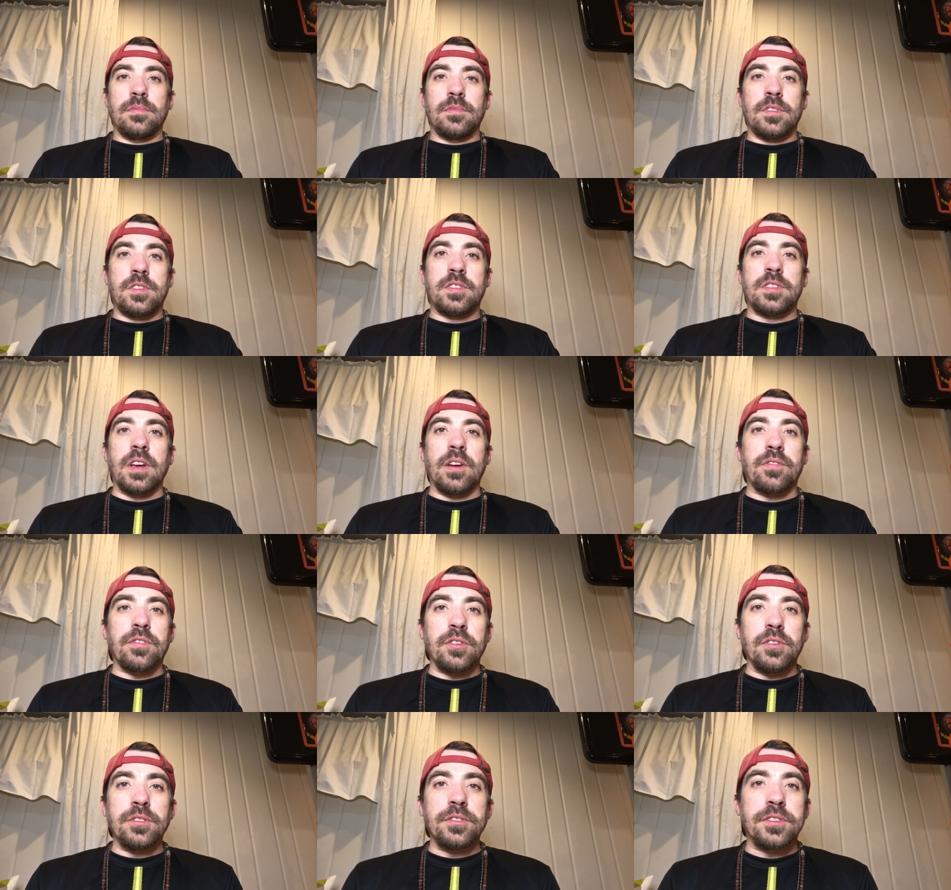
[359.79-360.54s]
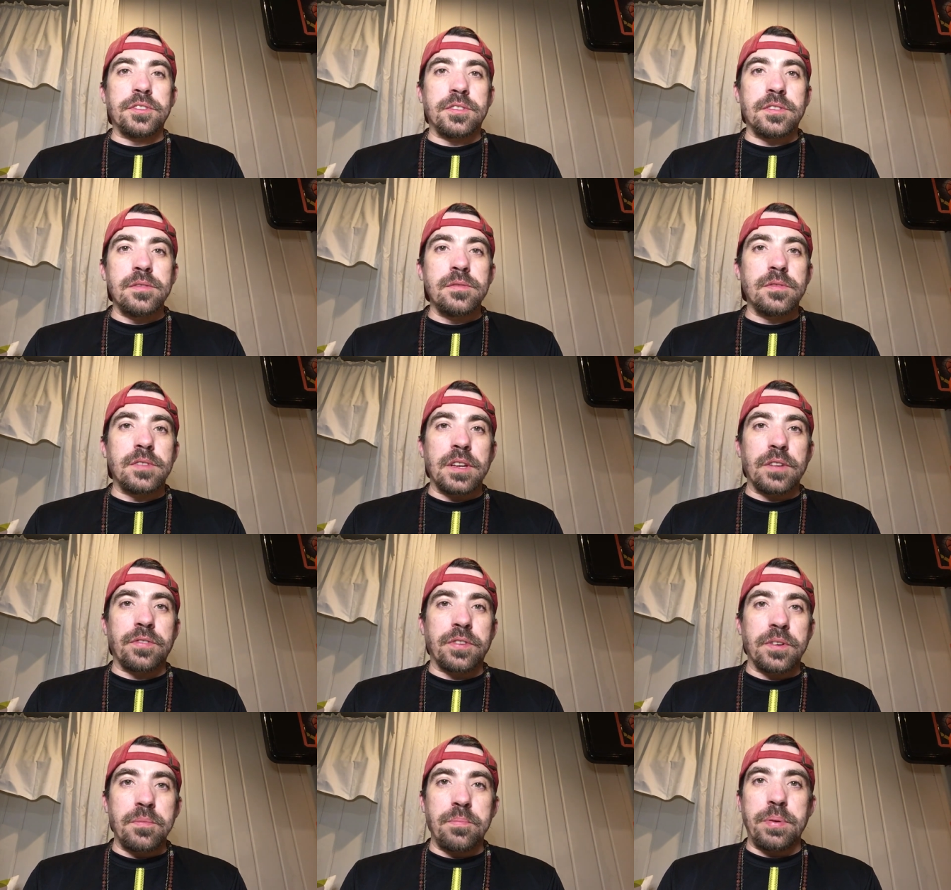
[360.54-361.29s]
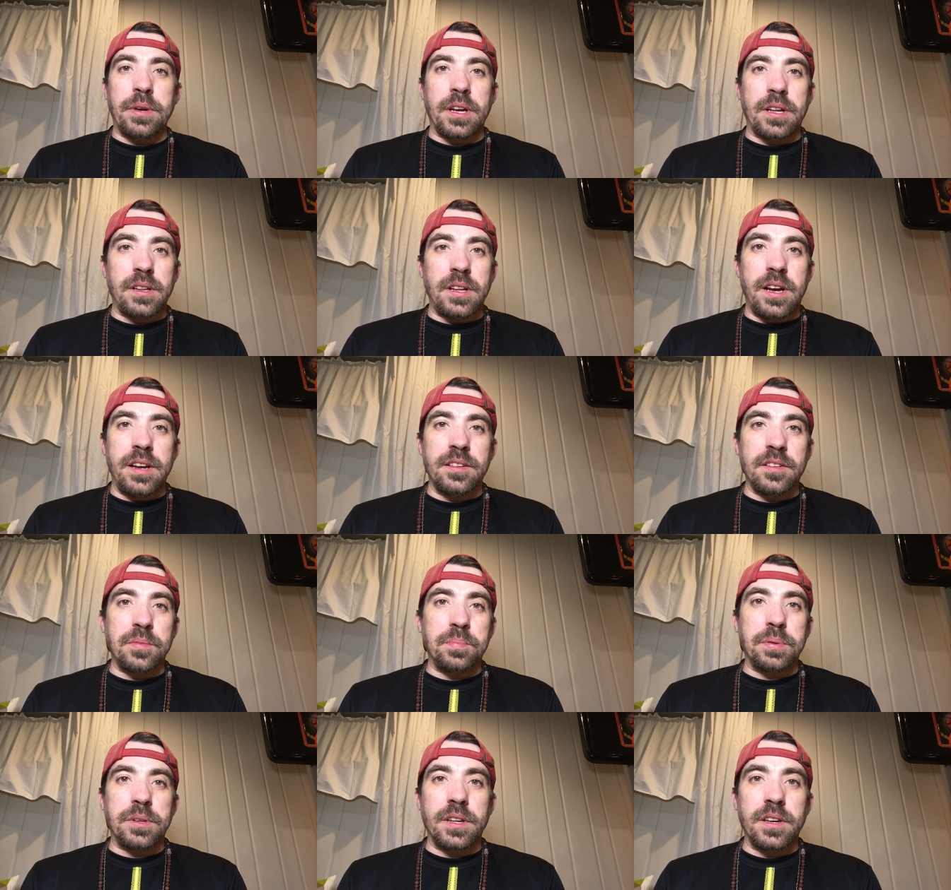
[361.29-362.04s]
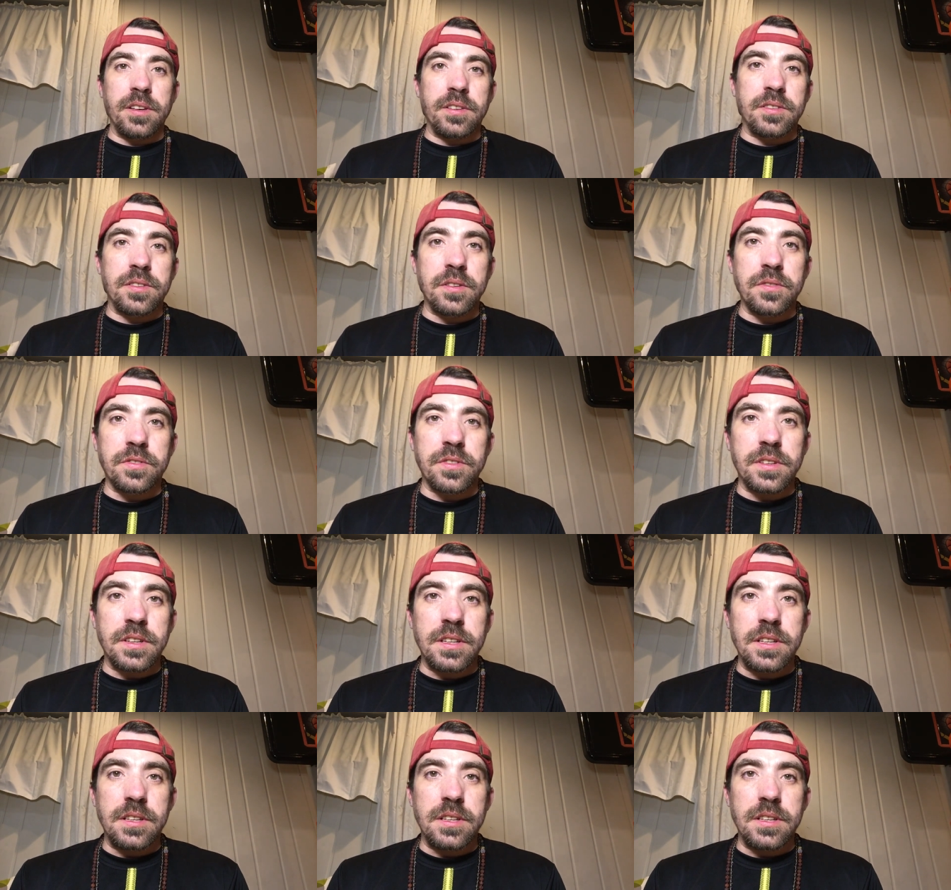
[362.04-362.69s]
several different PICC lines placed over the